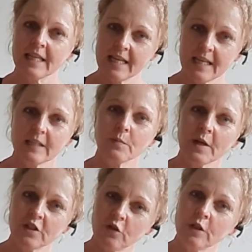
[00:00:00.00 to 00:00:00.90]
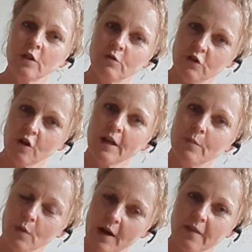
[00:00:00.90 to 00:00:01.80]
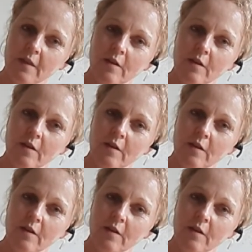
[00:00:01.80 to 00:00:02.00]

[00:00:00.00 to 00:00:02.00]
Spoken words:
is by doing Ujjayi breath